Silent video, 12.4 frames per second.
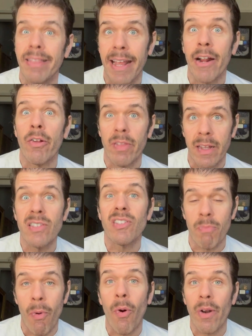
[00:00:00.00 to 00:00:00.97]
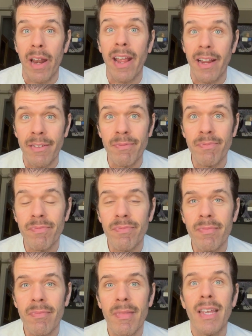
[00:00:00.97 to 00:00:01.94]
there this morning.
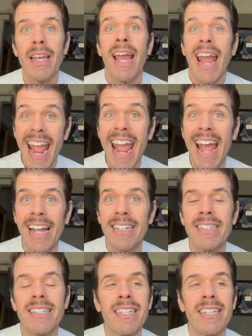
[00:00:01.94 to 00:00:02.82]
And